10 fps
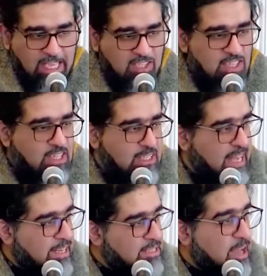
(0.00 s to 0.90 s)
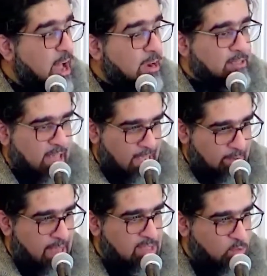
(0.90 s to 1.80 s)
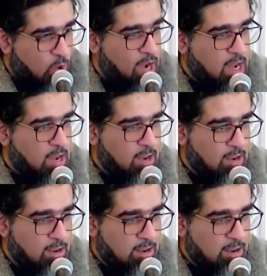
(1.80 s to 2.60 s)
He sees that entire time as one.